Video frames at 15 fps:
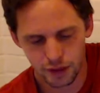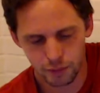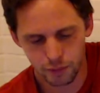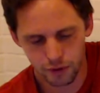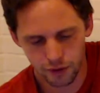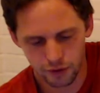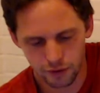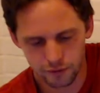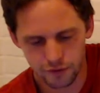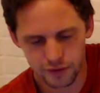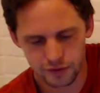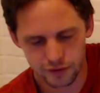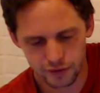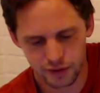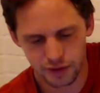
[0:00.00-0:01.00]

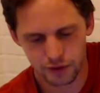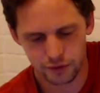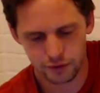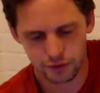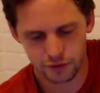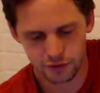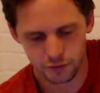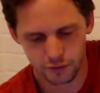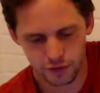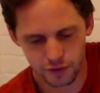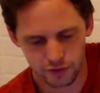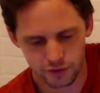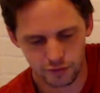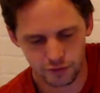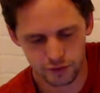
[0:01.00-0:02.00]
Perfect singular
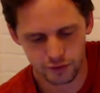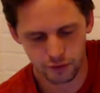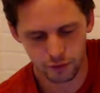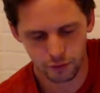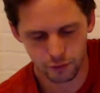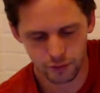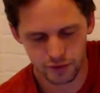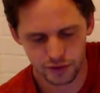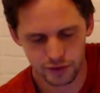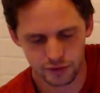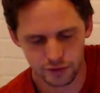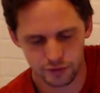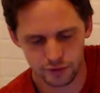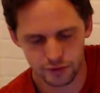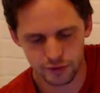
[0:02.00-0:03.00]
expression of their total
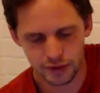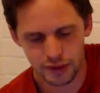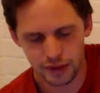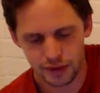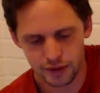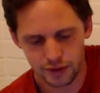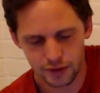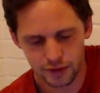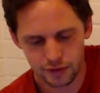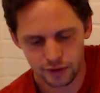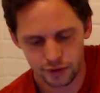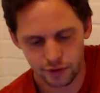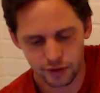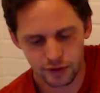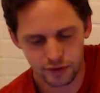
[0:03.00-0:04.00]
potential.
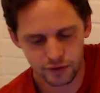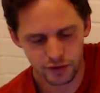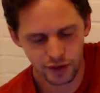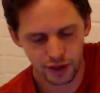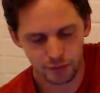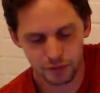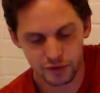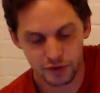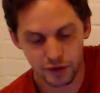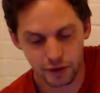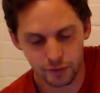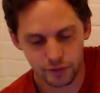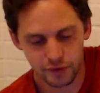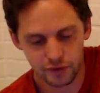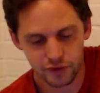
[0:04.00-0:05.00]
During a jam, it's
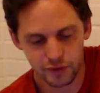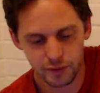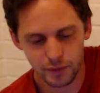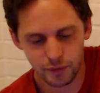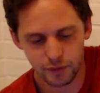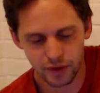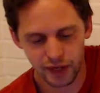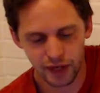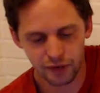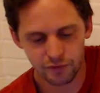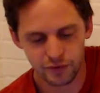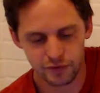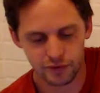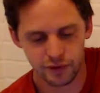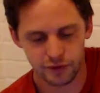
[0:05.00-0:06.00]
common to see people
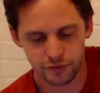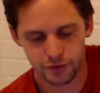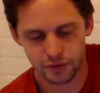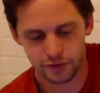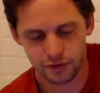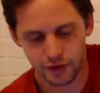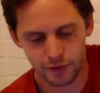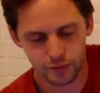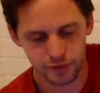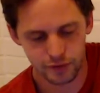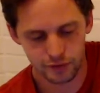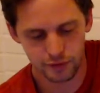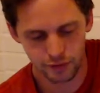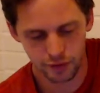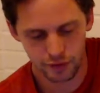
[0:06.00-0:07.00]
canvassing for this
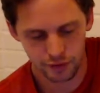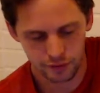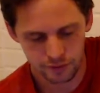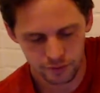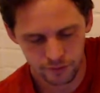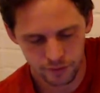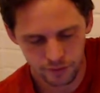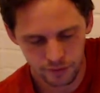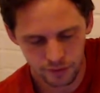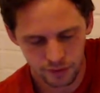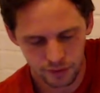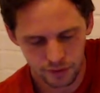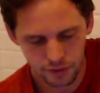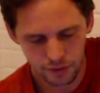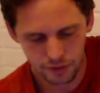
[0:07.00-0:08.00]
opportunity.
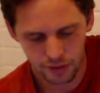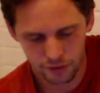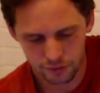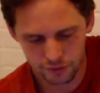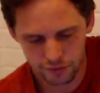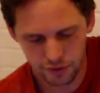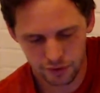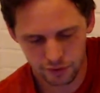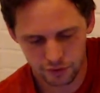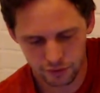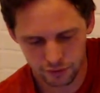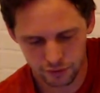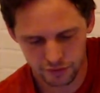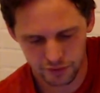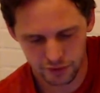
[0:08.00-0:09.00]
They don't see the
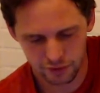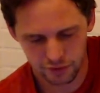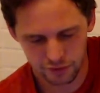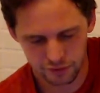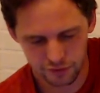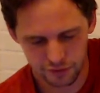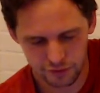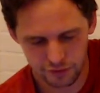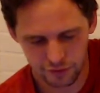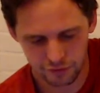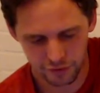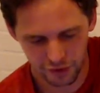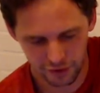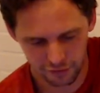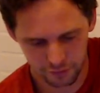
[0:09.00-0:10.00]
jumps that are at
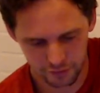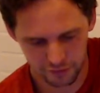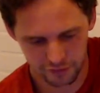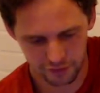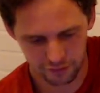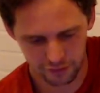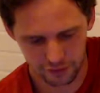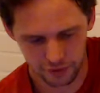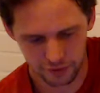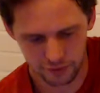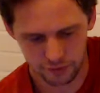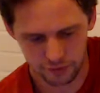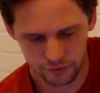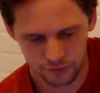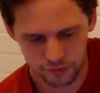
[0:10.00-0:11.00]
65% for
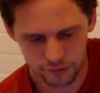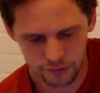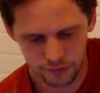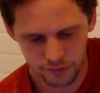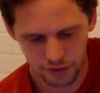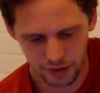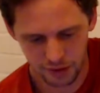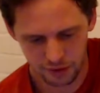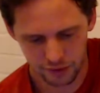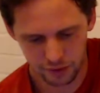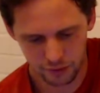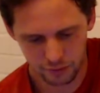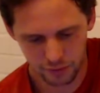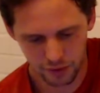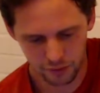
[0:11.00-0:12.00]
them, and they
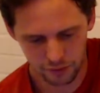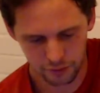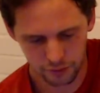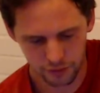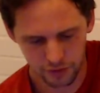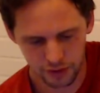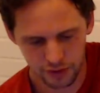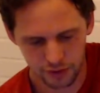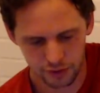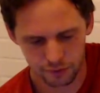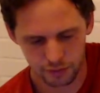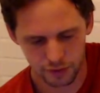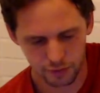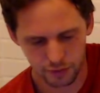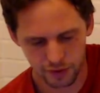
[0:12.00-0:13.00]
don't bother playing
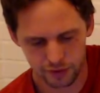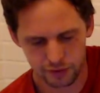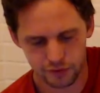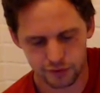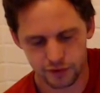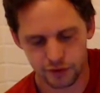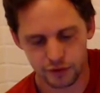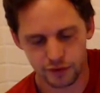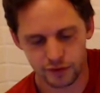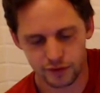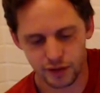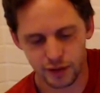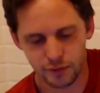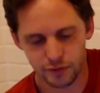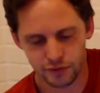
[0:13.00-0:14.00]
with the methods that are at
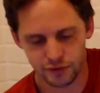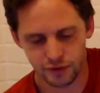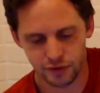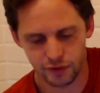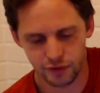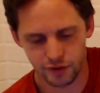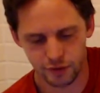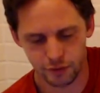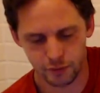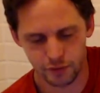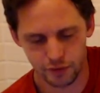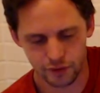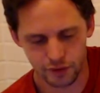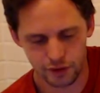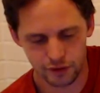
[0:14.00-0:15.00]
10% of their
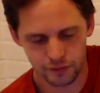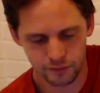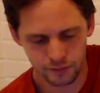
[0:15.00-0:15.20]
ability.